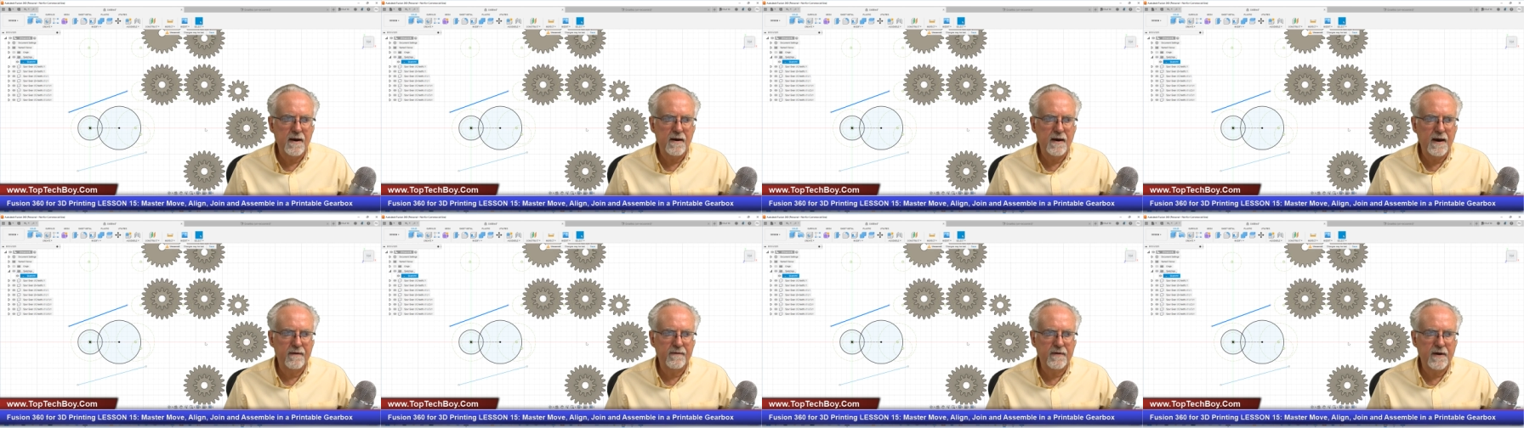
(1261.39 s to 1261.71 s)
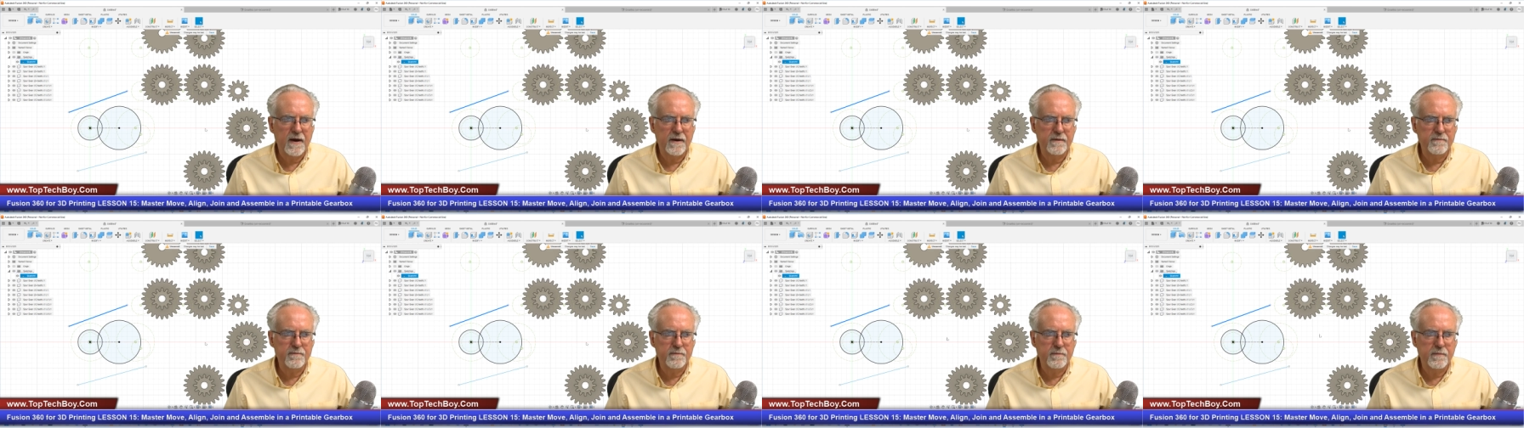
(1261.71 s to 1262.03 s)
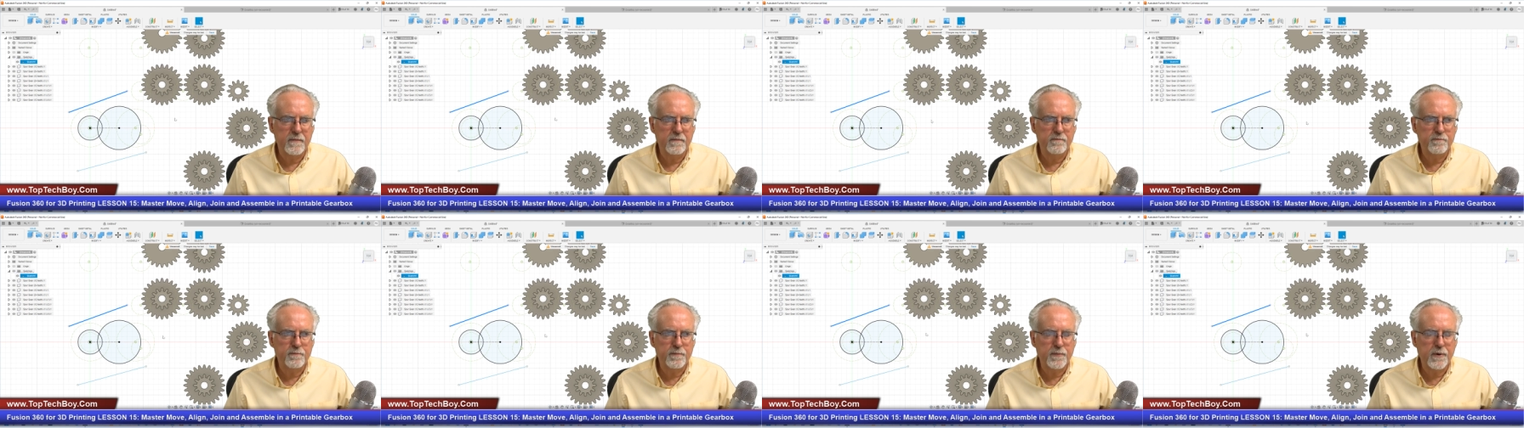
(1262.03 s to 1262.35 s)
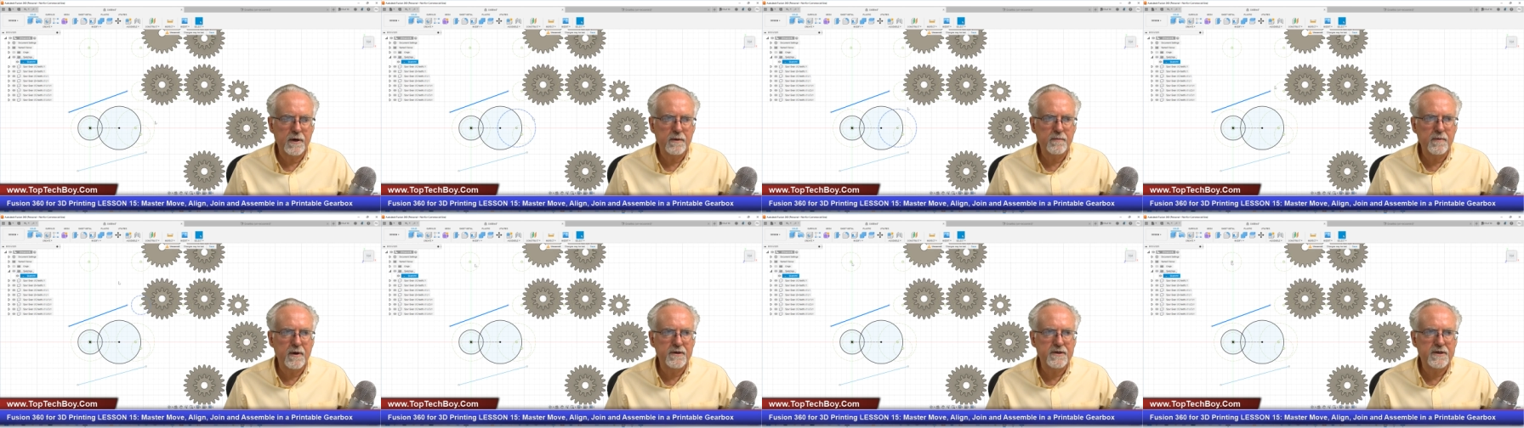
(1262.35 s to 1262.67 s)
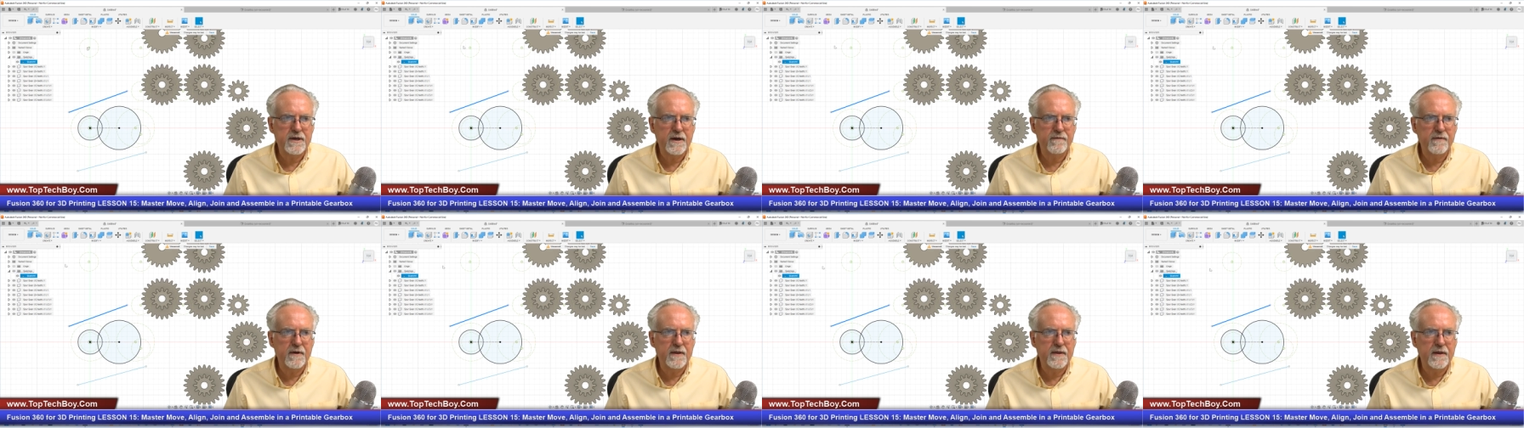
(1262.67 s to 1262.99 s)
I've got pretty much
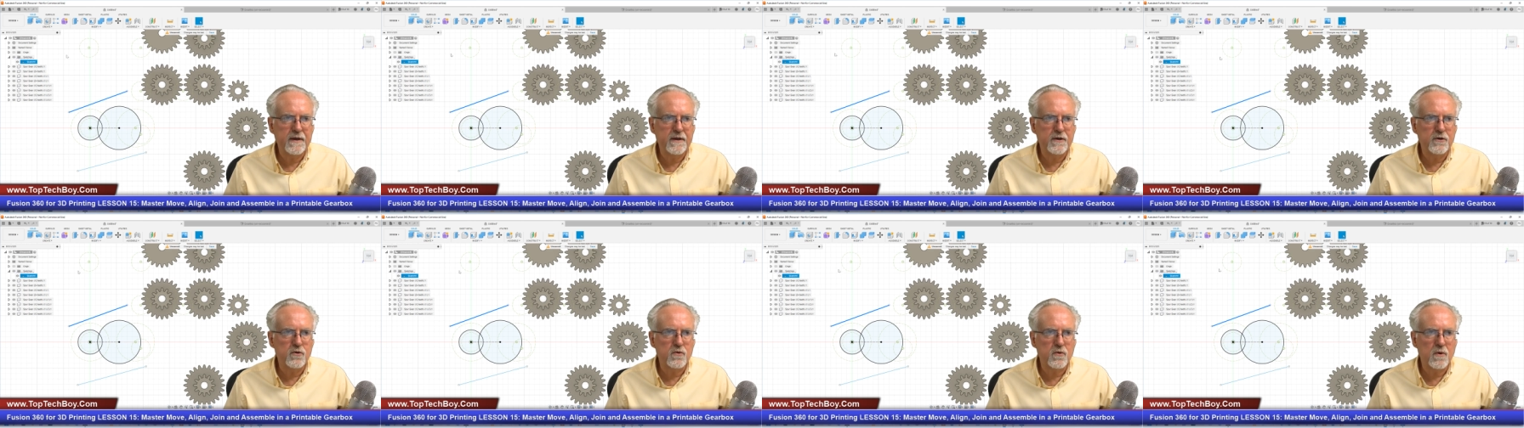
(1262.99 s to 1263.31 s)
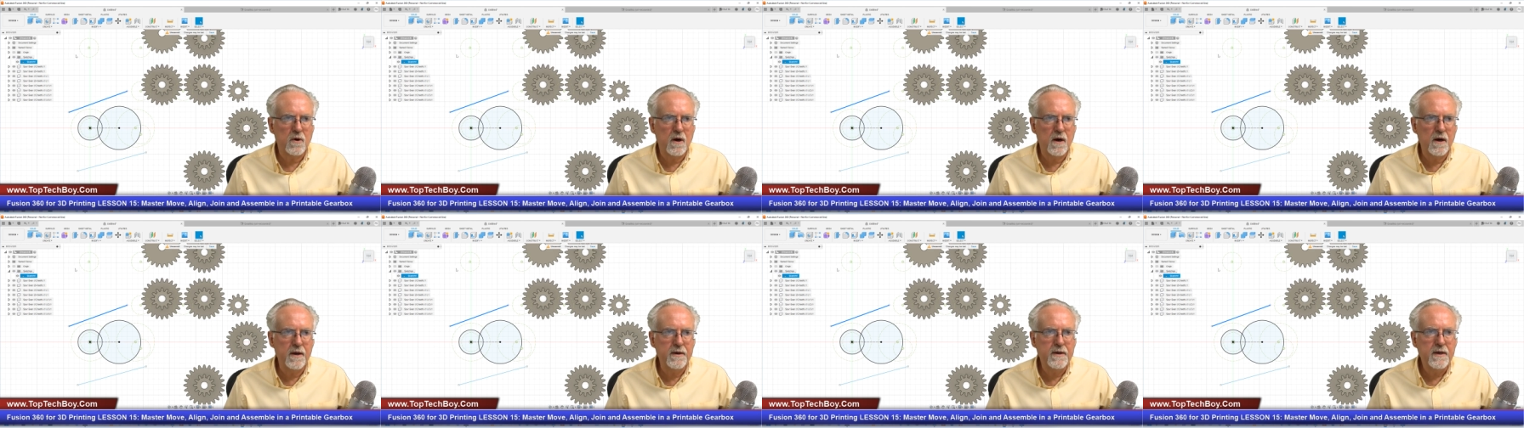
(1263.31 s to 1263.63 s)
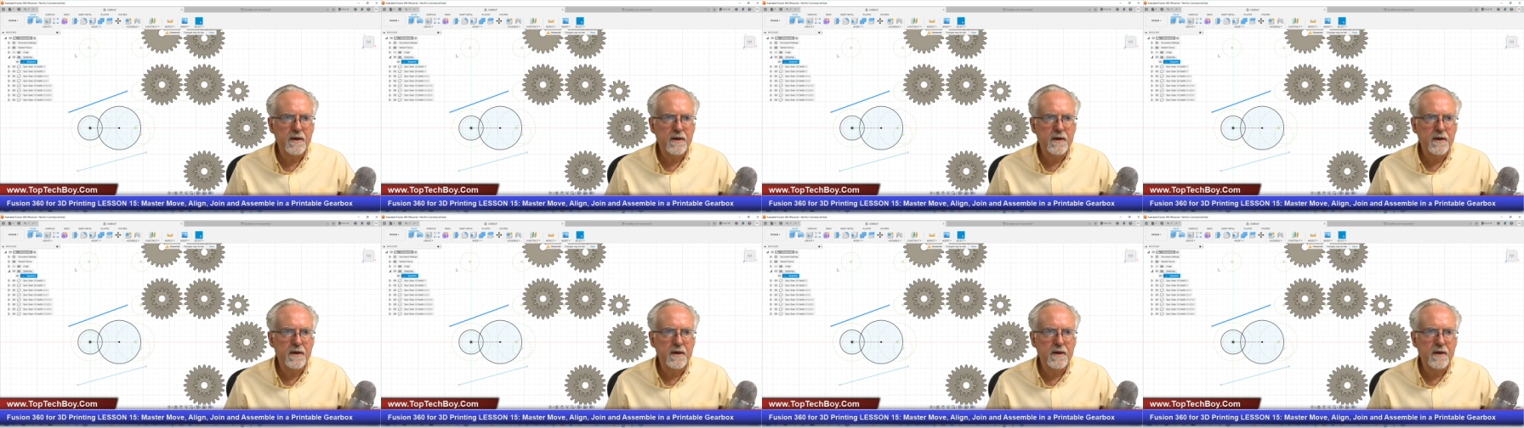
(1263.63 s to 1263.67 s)
everything drawn